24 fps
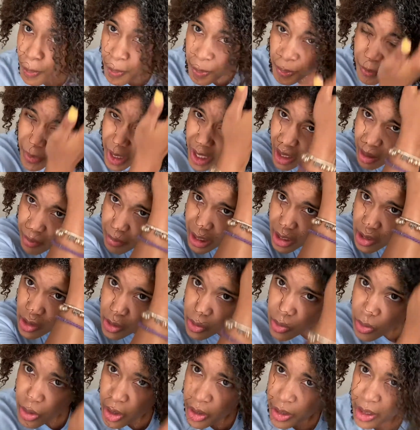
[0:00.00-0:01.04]
And I'm not too
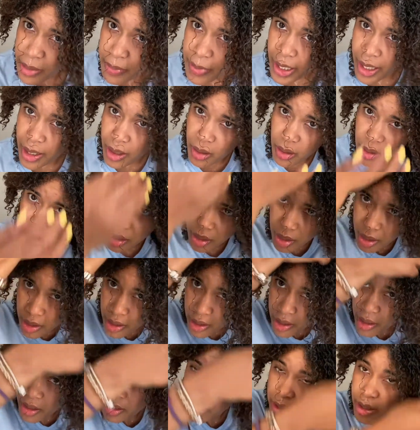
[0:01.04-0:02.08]
worried about
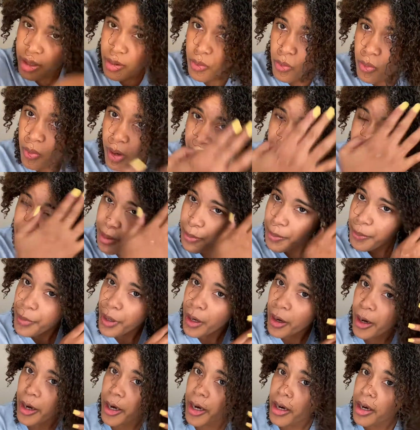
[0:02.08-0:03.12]
the white
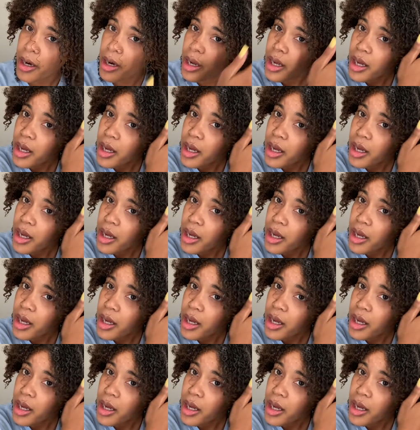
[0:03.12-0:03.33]
part.